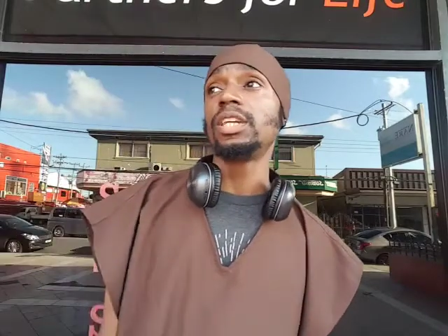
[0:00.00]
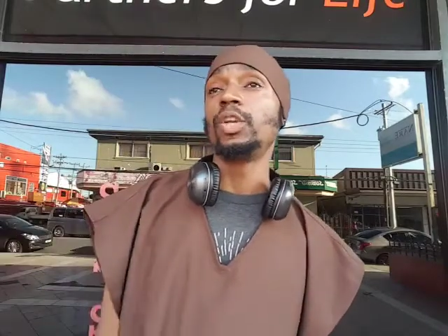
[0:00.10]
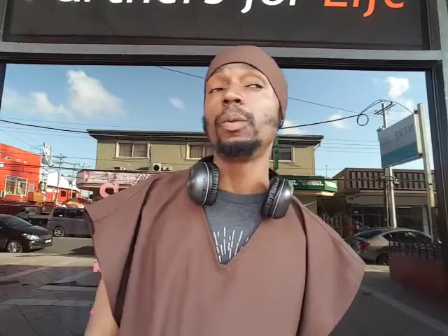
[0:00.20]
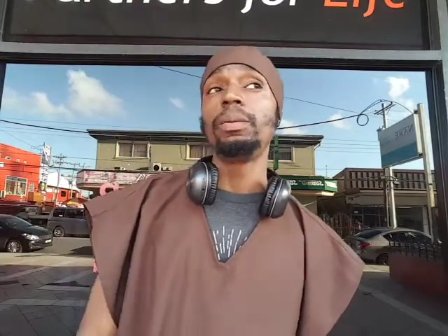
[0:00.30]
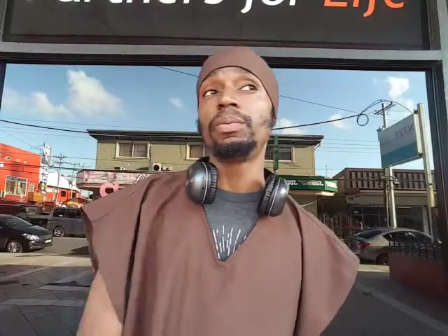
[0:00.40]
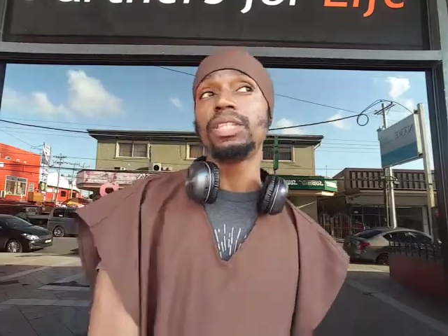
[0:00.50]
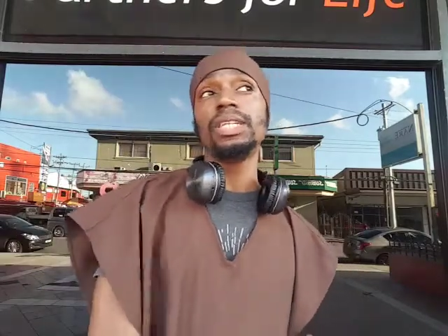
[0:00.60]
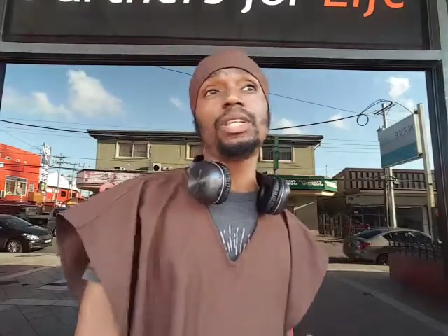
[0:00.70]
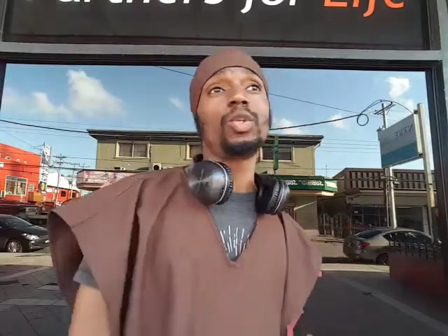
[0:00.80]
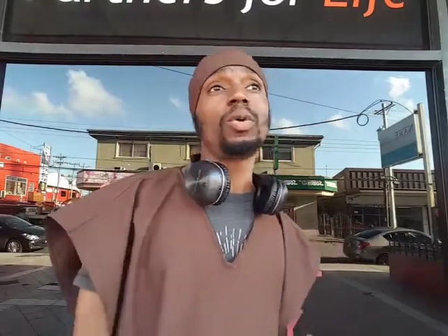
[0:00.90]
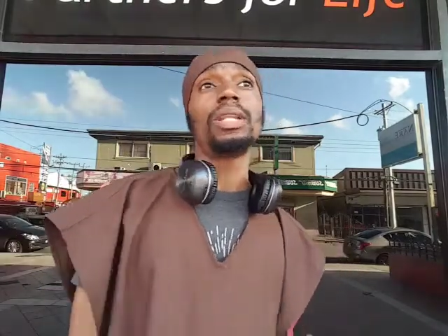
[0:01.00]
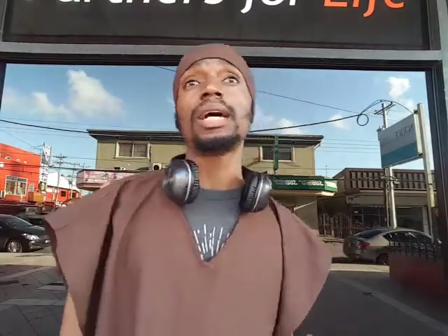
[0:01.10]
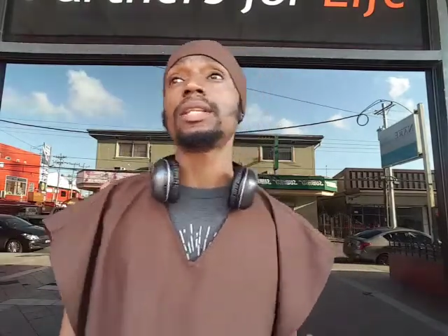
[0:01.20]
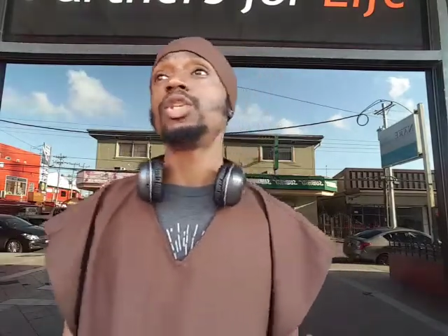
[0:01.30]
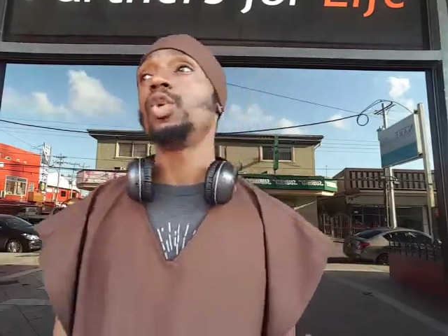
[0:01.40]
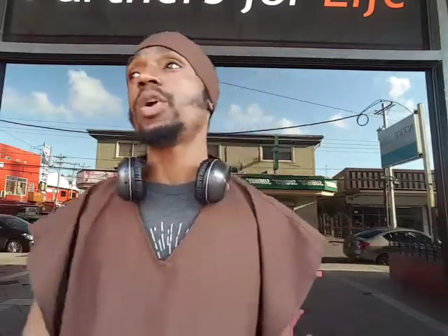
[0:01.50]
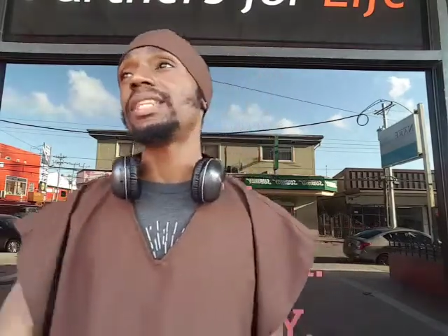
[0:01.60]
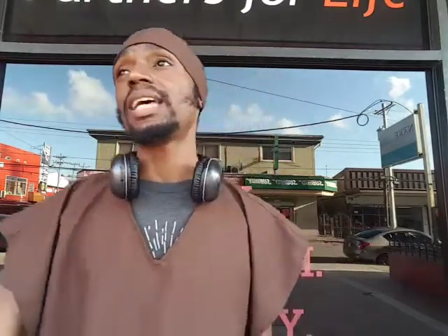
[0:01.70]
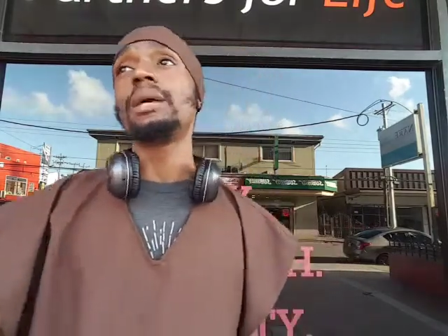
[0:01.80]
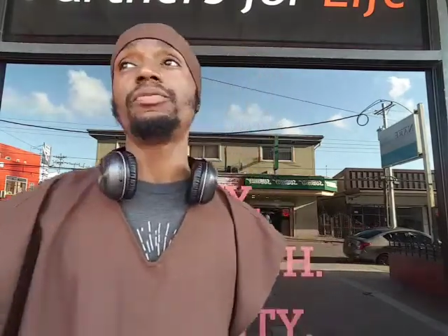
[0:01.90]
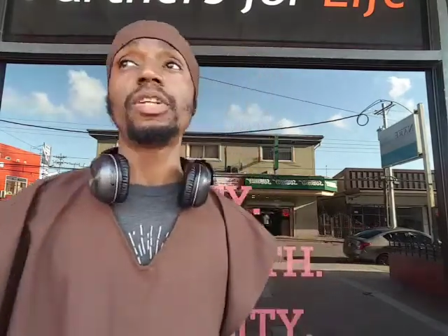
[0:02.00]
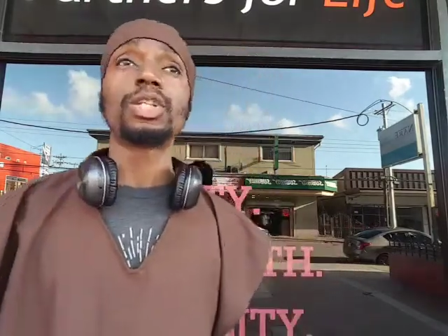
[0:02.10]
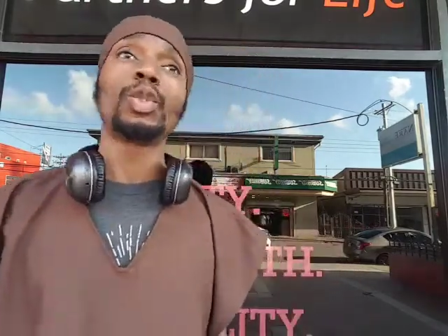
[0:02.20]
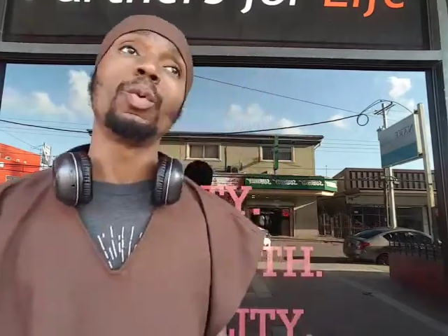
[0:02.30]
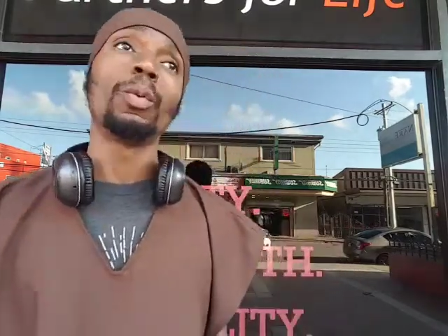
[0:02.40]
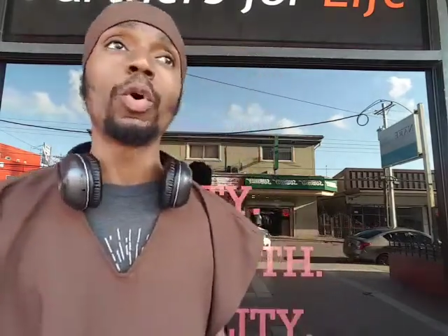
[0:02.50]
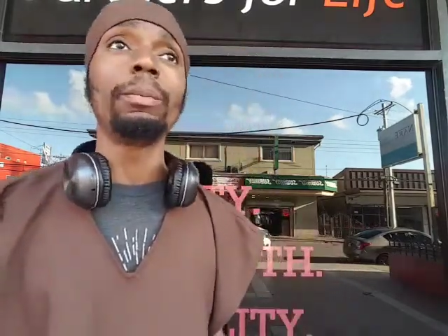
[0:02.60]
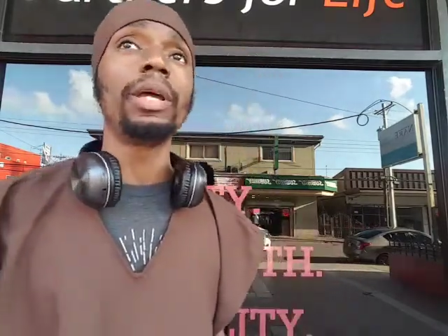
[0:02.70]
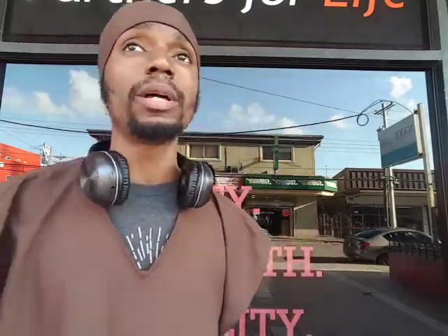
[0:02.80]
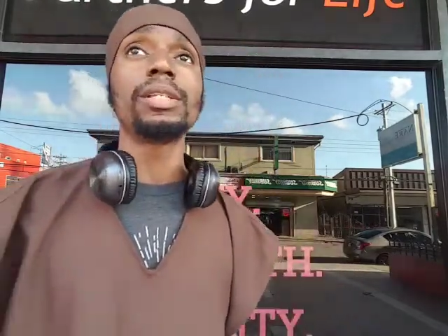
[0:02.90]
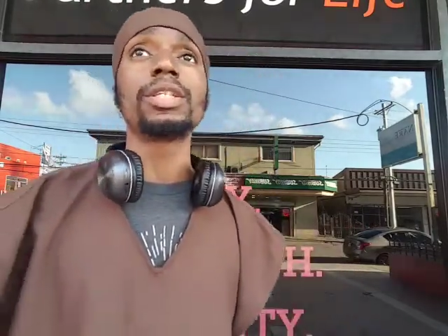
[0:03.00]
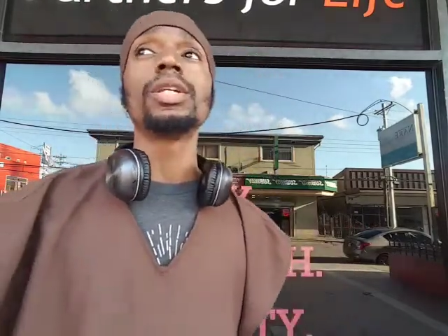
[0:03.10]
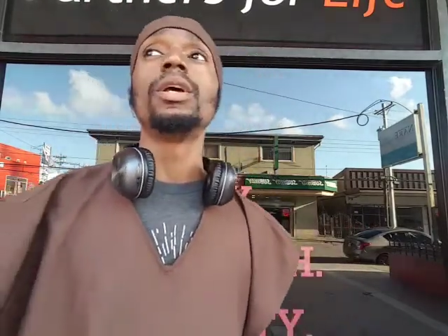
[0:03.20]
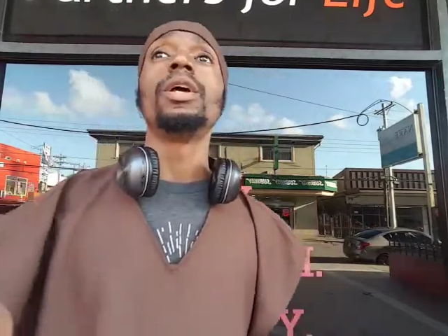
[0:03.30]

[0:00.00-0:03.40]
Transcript: you don't want people seeing you doing that, you don't have time for this no more because